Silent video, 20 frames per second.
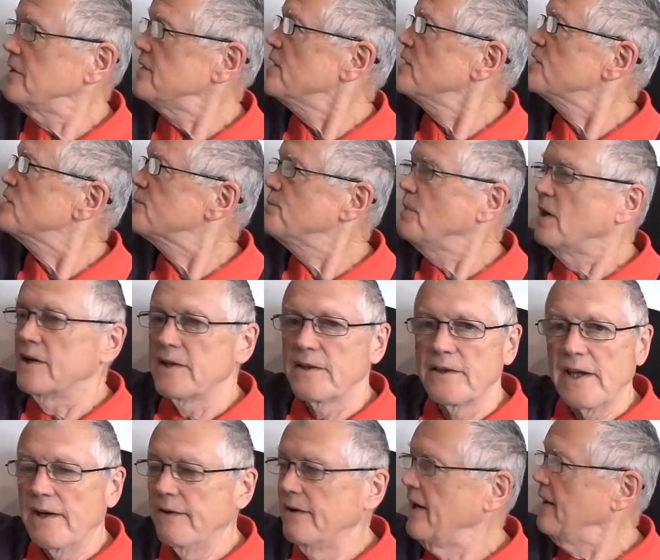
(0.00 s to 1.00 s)
a spike
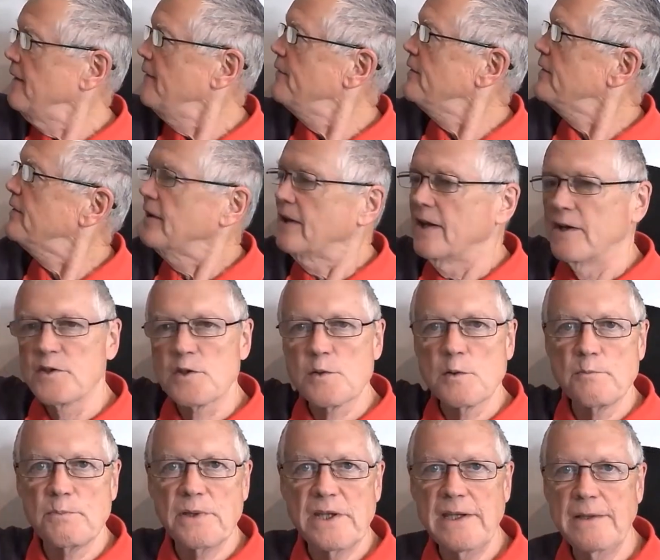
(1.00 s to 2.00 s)
there and then everything else
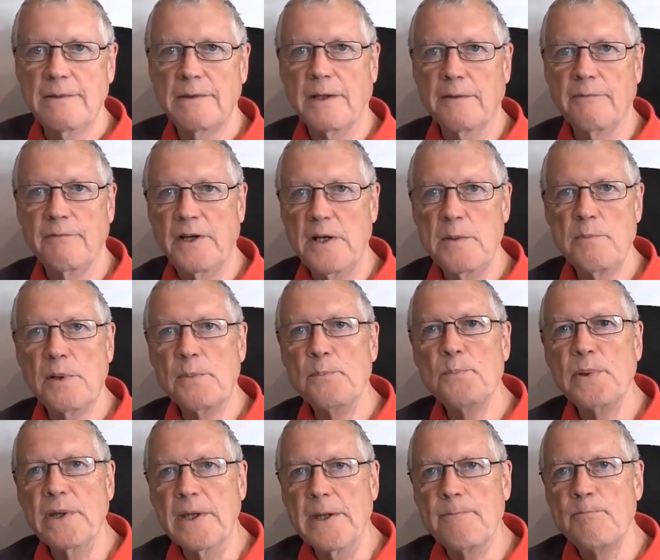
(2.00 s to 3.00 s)
will be like very
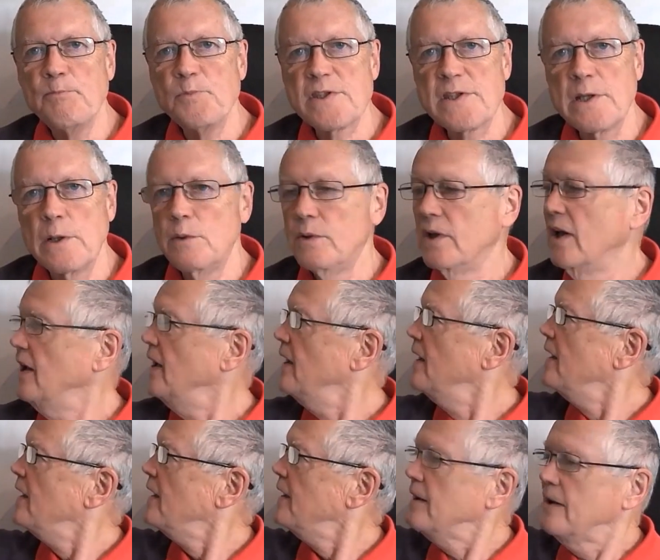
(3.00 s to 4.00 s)
bumpy. So
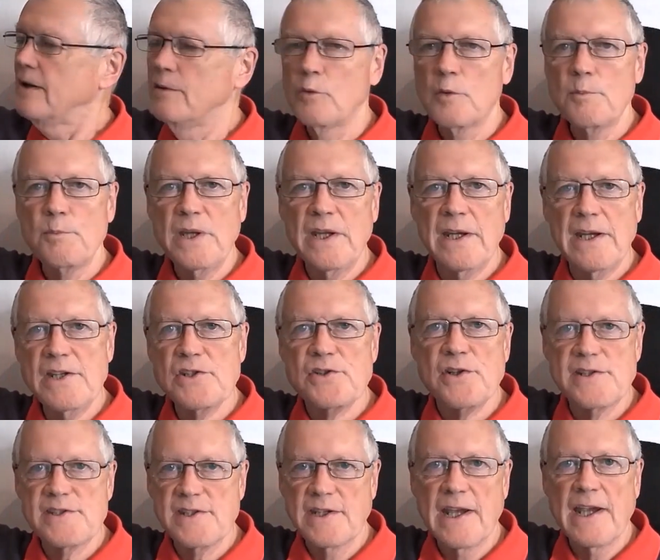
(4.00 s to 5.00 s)
it would be an
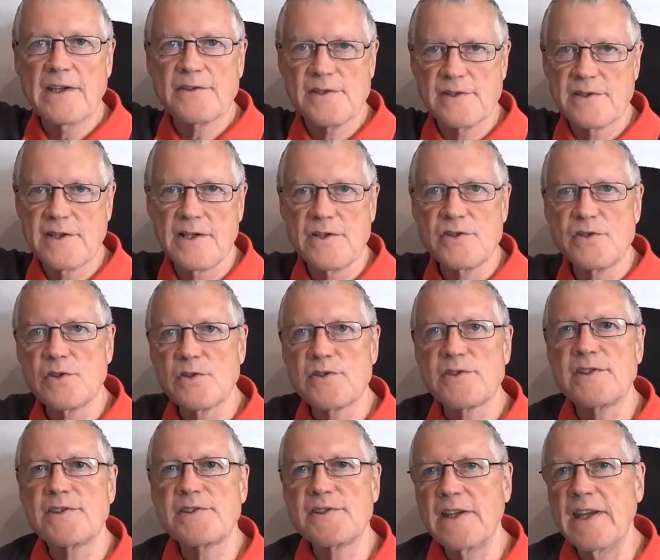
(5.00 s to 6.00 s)
interesting exercise just
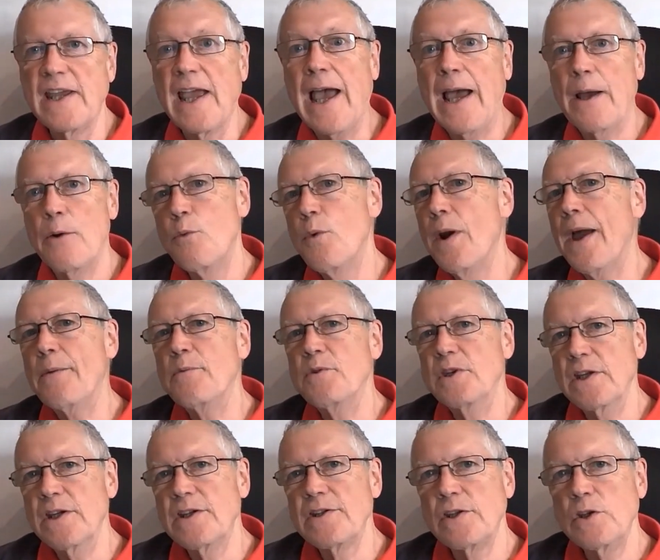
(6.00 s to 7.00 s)
to see how
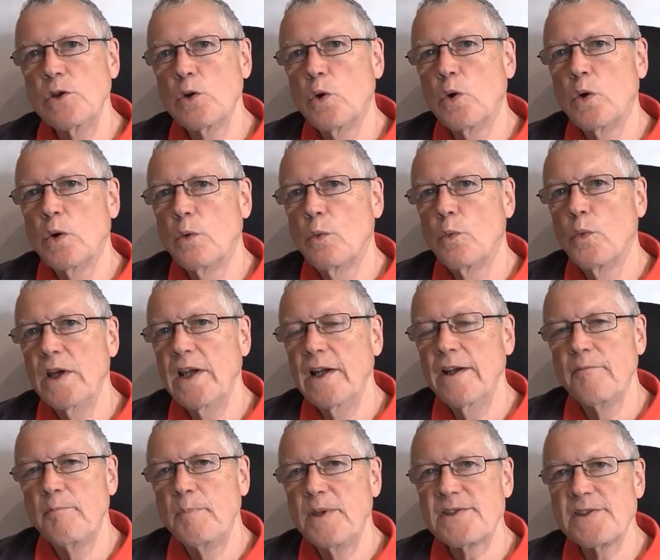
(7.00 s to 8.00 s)
rounded your wheel
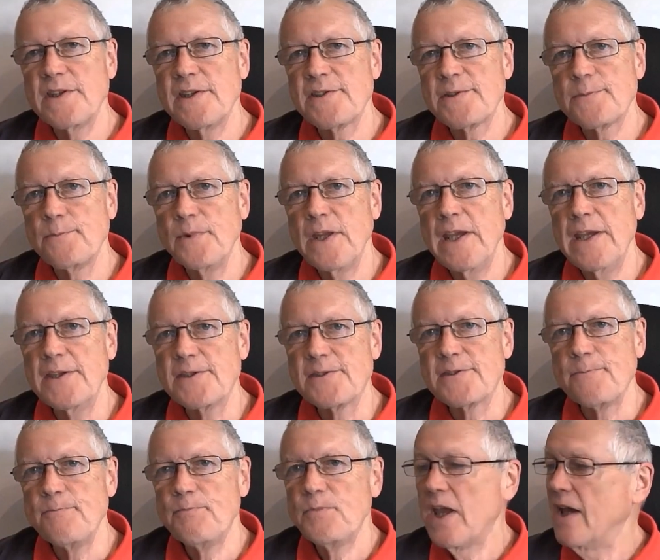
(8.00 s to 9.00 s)
of business
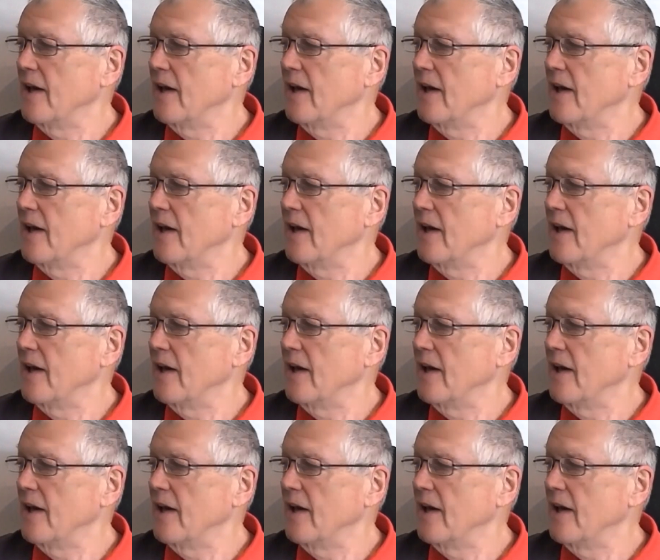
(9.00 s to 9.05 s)
is.